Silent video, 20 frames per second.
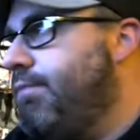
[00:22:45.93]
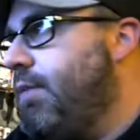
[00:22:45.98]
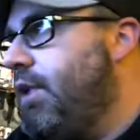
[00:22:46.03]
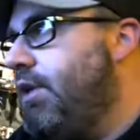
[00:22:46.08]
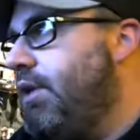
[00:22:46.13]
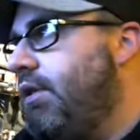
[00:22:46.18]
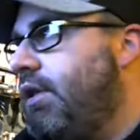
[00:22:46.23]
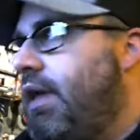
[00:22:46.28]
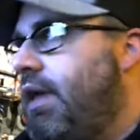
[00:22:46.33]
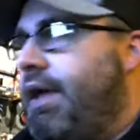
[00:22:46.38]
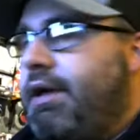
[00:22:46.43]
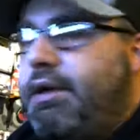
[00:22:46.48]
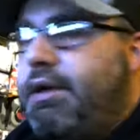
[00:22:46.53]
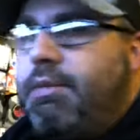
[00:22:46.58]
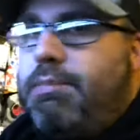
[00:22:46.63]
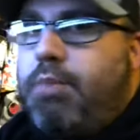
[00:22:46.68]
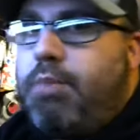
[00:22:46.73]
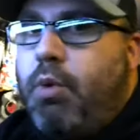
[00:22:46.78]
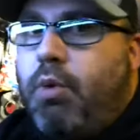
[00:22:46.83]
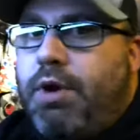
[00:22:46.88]
like
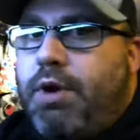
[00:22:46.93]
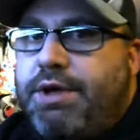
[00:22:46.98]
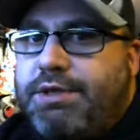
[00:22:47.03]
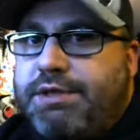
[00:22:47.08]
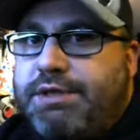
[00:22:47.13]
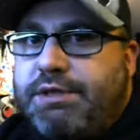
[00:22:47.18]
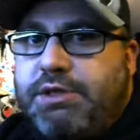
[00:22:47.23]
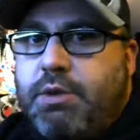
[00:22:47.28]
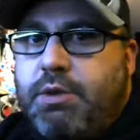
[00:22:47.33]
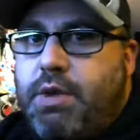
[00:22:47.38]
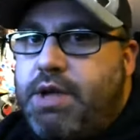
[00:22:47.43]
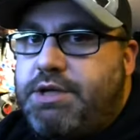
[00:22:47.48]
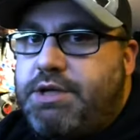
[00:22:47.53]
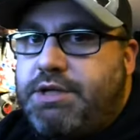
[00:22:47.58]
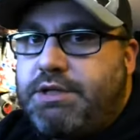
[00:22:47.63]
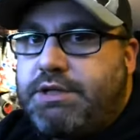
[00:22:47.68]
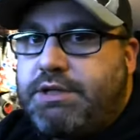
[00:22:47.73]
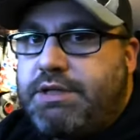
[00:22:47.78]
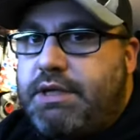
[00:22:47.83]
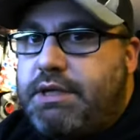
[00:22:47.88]
boring
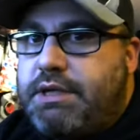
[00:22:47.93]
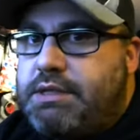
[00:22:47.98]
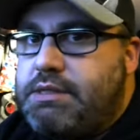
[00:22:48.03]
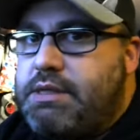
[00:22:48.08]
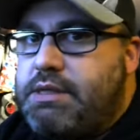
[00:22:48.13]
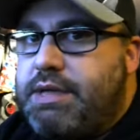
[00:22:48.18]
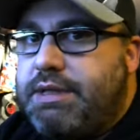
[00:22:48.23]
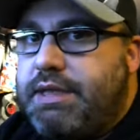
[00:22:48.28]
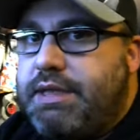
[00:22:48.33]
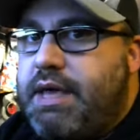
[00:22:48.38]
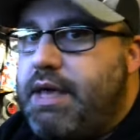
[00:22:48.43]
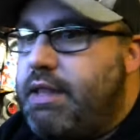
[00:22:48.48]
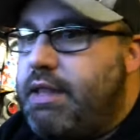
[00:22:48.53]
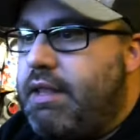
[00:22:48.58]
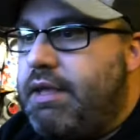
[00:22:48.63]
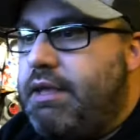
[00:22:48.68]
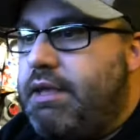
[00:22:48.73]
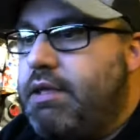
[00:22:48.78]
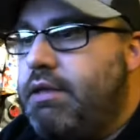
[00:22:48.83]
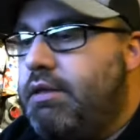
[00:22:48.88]
situations, things like that.
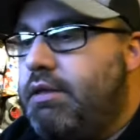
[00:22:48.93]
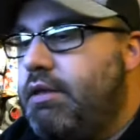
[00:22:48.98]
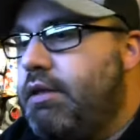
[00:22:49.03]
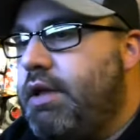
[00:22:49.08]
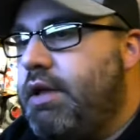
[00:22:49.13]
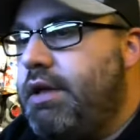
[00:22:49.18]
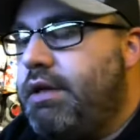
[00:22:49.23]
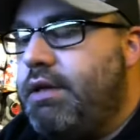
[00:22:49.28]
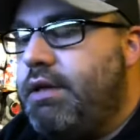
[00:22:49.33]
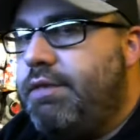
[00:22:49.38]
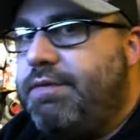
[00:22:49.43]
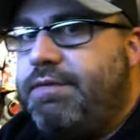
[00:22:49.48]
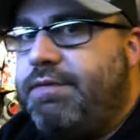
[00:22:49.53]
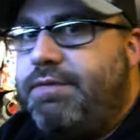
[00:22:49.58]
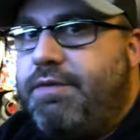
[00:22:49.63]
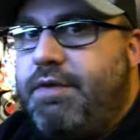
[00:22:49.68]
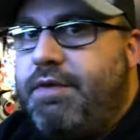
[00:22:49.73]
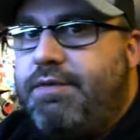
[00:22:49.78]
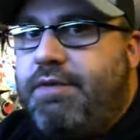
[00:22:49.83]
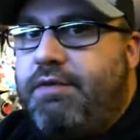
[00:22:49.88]
Like
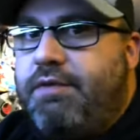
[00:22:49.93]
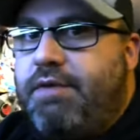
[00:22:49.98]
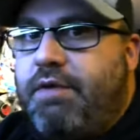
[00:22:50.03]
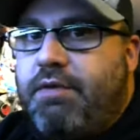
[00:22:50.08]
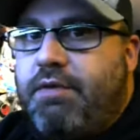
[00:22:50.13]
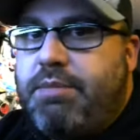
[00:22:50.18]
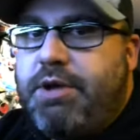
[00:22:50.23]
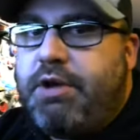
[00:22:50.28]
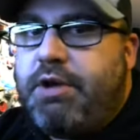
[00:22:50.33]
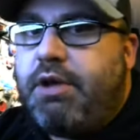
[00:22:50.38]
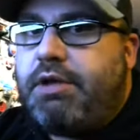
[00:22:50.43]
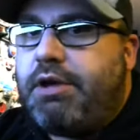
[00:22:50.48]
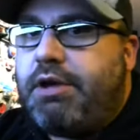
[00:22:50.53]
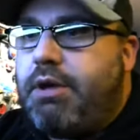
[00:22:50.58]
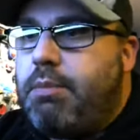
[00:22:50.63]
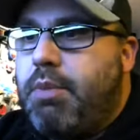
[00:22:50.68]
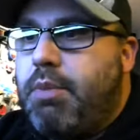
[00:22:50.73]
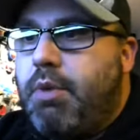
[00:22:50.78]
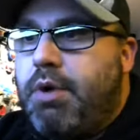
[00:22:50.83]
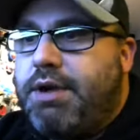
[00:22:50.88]
if you've ever been on like a
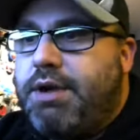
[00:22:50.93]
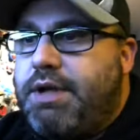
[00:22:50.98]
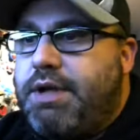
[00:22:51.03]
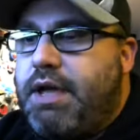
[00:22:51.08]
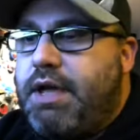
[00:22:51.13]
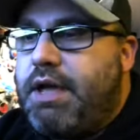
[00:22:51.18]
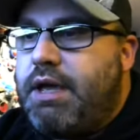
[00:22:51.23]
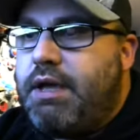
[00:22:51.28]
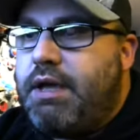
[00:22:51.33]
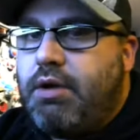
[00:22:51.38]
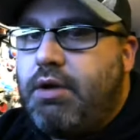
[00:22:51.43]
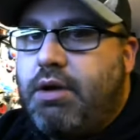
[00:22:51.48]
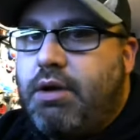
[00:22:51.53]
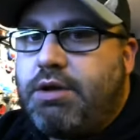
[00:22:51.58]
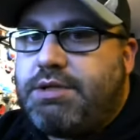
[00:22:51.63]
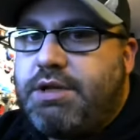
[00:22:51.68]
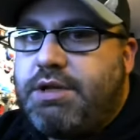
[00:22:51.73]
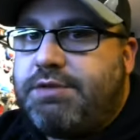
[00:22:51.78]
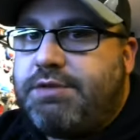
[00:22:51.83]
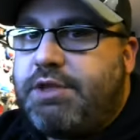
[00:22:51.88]
boring date or a
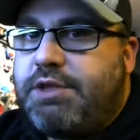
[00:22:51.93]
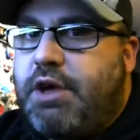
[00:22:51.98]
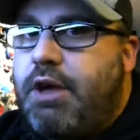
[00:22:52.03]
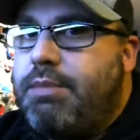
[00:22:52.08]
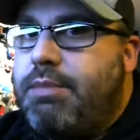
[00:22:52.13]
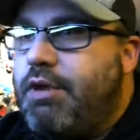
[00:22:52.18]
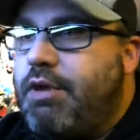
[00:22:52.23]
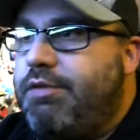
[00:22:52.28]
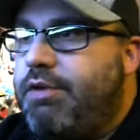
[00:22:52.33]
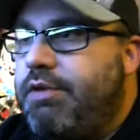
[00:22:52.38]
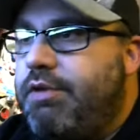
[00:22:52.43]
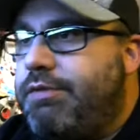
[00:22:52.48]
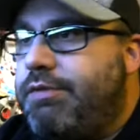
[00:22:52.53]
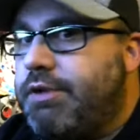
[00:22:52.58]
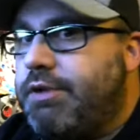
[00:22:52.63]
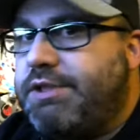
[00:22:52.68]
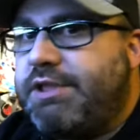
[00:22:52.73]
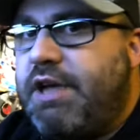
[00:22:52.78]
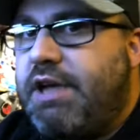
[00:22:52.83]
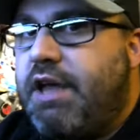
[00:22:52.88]
tough job interview, if
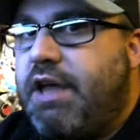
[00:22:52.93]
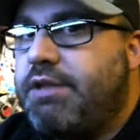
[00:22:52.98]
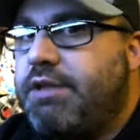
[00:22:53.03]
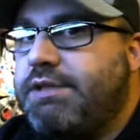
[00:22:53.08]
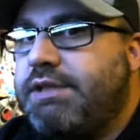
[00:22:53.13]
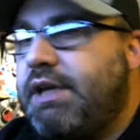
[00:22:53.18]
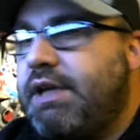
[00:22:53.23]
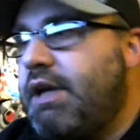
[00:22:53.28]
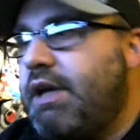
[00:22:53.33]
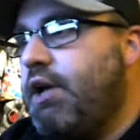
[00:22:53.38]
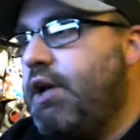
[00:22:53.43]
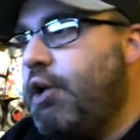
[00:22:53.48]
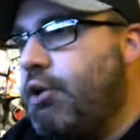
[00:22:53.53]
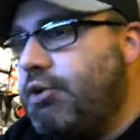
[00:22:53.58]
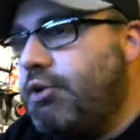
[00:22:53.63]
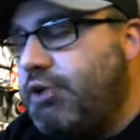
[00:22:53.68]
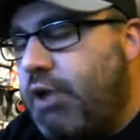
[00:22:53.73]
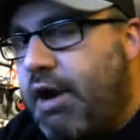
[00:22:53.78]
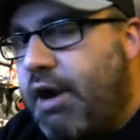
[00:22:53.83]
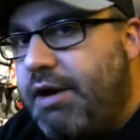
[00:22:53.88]
there's silence, you
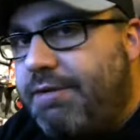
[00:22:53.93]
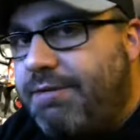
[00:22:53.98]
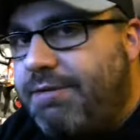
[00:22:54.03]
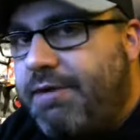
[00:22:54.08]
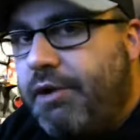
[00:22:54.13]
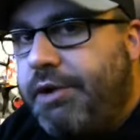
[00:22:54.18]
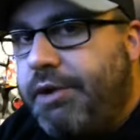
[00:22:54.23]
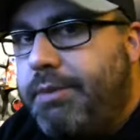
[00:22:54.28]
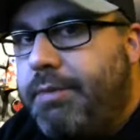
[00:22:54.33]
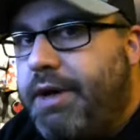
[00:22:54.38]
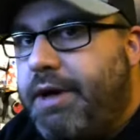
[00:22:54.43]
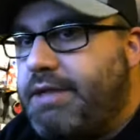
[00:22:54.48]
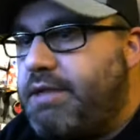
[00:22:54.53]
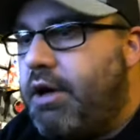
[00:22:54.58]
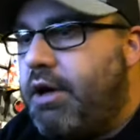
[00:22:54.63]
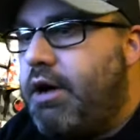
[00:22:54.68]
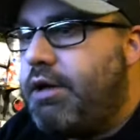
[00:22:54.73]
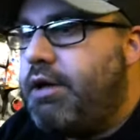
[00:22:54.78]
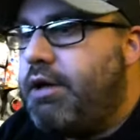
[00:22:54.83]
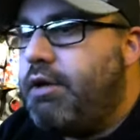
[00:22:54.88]
try to fill it by
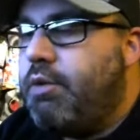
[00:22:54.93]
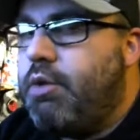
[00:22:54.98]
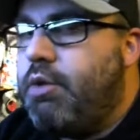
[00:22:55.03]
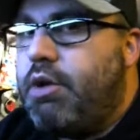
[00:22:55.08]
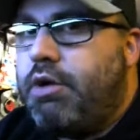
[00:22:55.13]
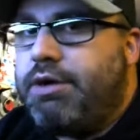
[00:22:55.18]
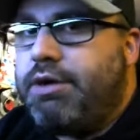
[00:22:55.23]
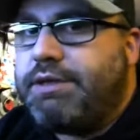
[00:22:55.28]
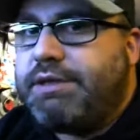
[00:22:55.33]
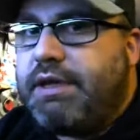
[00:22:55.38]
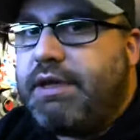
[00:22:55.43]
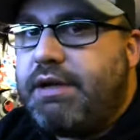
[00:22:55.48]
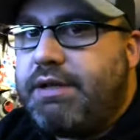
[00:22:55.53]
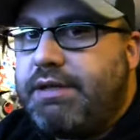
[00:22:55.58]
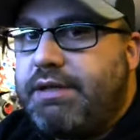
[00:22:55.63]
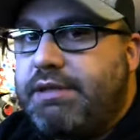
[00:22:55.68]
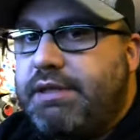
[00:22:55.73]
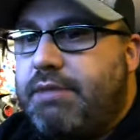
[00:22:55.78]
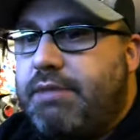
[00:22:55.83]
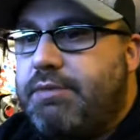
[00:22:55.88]
talking. Well, it's kind of
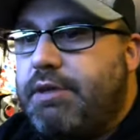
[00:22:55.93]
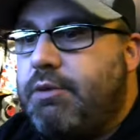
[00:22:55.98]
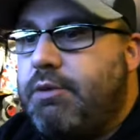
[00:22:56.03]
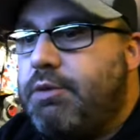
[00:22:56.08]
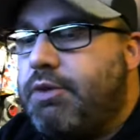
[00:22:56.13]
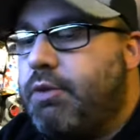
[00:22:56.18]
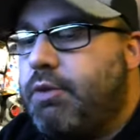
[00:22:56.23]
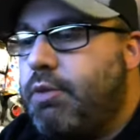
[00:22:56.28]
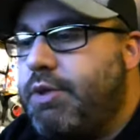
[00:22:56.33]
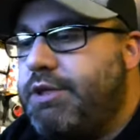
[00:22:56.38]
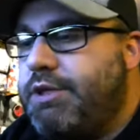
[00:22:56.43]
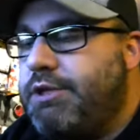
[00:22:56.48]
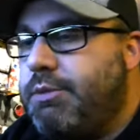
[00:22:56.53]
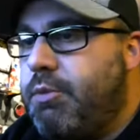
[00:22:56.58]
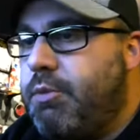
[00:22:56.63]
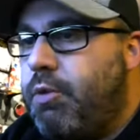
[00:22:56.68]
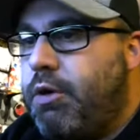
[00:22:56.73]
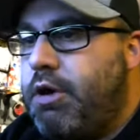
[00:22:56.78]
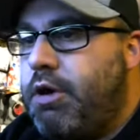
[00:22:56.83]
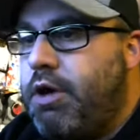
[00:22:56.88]
the same thing with a Ouija
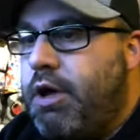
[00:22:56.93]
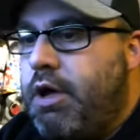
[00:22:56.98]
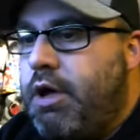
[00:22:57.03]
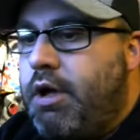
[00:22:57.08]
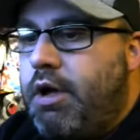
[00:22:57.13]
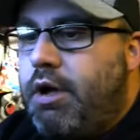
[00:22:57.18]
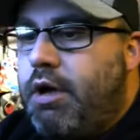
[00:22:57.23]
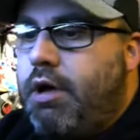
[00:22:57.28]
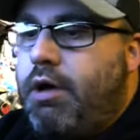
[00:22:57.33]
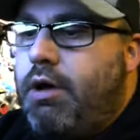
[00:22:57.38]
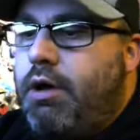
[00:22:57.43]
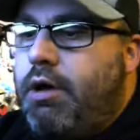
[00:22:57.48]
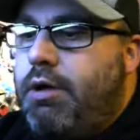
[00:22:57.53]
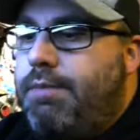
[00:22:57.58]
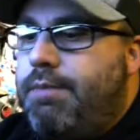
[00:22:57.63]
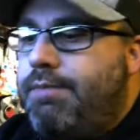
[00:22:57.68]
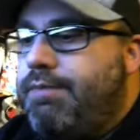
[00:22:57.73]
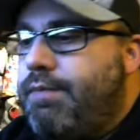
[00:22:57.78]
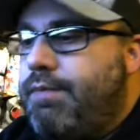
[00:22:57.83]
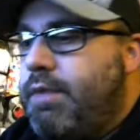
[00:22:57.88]
board.
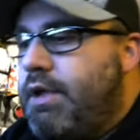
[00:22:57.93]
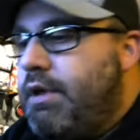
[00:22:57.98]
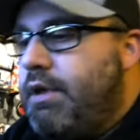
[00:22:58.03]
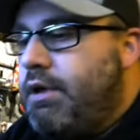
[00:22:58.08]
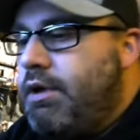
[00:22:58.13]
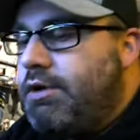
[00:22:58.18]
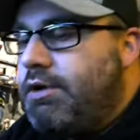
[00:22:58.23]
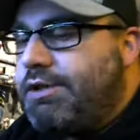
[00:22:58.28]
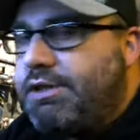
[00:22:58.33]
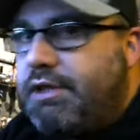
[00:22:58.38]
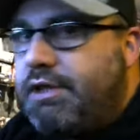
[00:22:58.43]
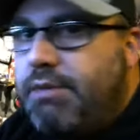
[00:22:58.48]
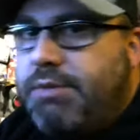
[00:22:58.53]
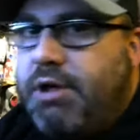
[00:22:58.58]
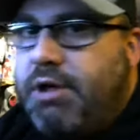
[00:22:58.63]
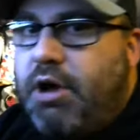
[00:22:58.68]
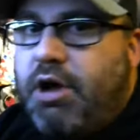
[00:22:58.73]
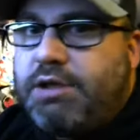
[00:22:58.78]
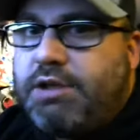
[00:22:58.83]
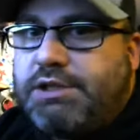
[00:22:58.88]
Your
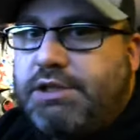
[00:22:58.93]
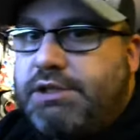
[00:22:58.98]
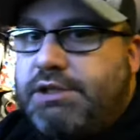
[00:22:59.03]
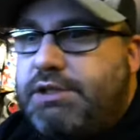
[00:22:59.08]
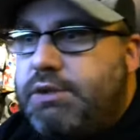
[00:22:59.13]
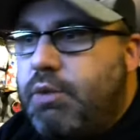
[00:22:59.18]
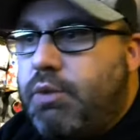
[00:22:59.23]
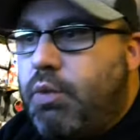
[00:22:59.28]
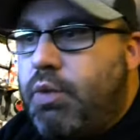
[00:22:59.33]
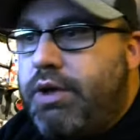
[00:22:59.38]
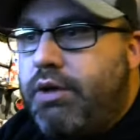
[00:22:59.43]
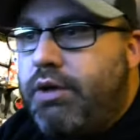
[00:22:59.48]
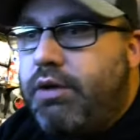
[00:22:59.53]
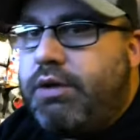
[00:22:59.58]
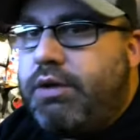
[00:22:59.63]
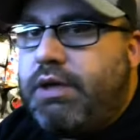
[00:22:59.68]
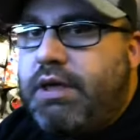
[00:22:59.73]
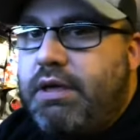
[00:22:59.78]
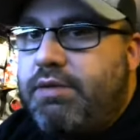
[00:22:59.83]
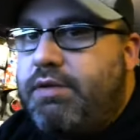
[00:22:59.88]
subconscious will
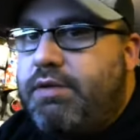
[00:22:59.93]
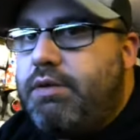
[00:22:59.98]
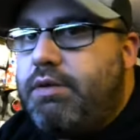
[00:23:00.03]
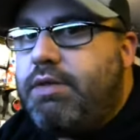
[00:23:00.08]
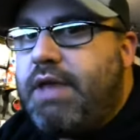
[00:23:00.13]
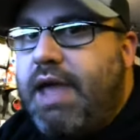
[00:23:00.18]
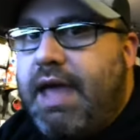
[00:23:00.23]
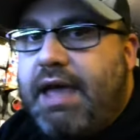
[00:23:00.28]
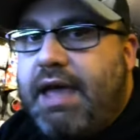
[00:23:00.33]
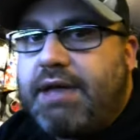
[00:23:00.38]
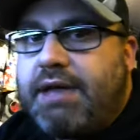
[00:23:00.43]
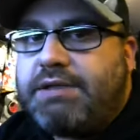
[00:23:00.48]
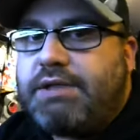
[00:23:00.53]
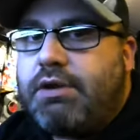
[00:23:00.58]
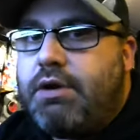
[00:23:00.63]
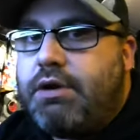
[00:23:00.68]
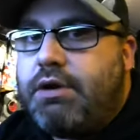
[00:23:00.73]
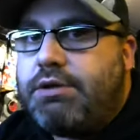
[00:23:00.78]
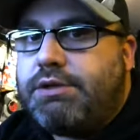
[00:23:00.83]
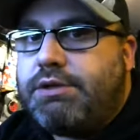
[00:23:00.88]
give you the
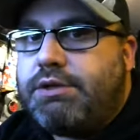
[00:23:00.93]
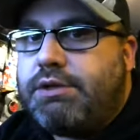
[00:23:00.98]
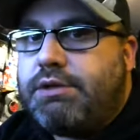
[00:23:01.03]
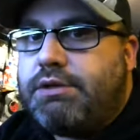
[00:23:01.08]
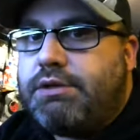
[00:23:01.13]
answers